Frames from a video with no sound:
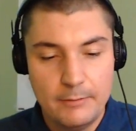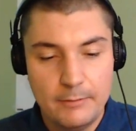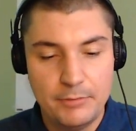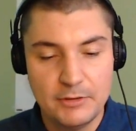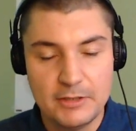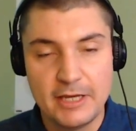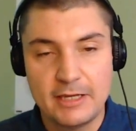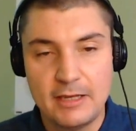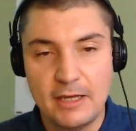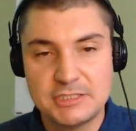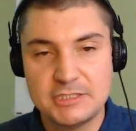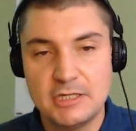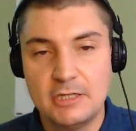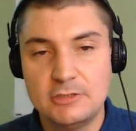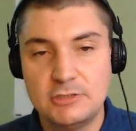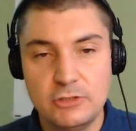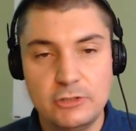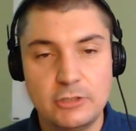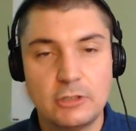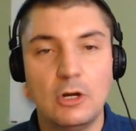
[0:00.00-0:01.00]
But like I
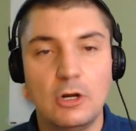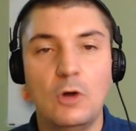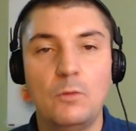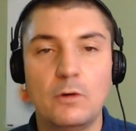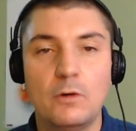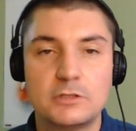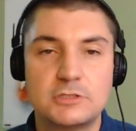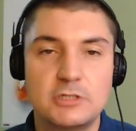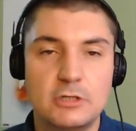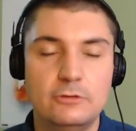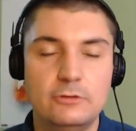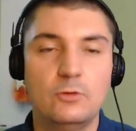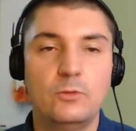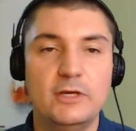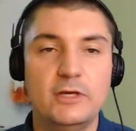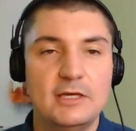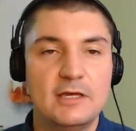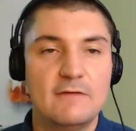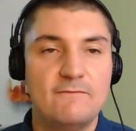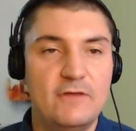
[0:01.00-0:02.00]
said, do your homework during the week.